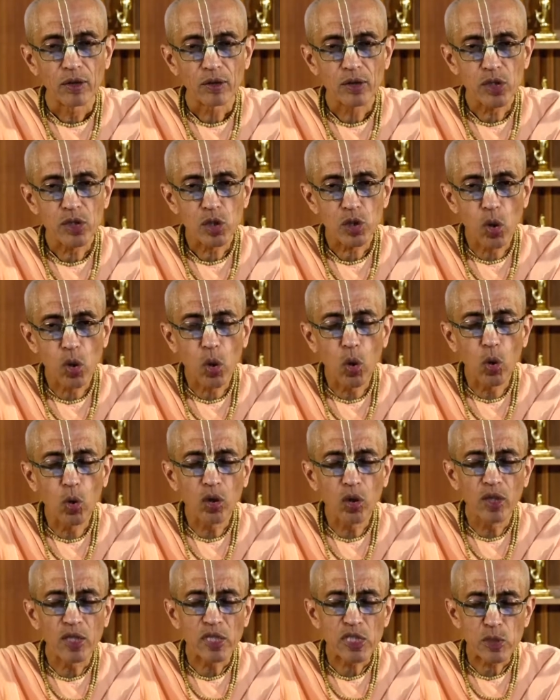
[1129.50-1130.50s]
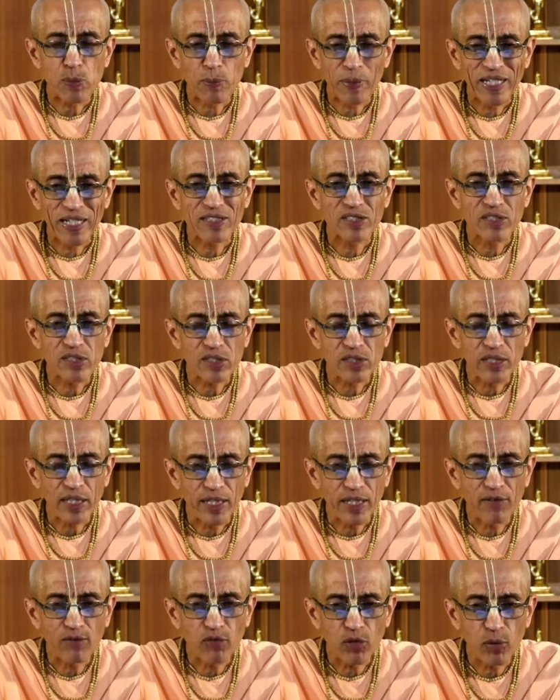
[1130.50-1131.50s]
The soul spreads its
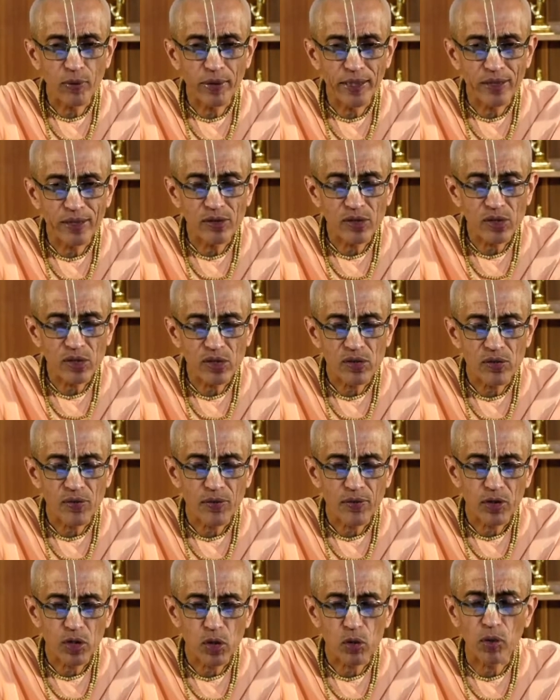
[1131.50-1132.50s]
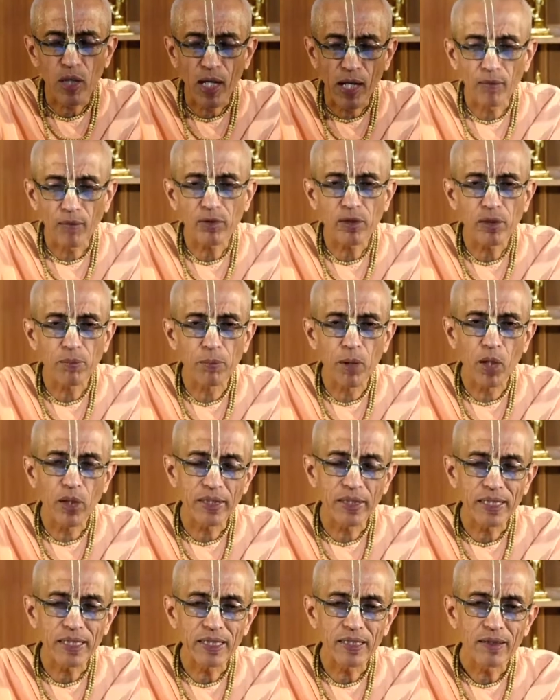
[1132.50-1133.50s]
influence throughout the
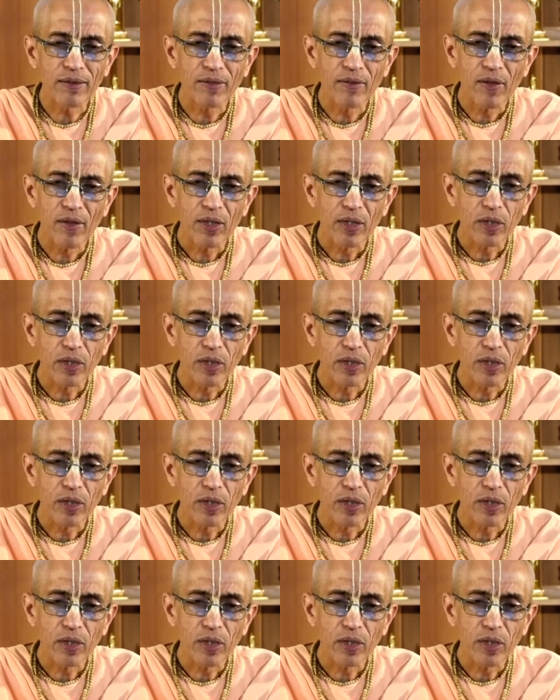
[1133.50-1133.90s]
body,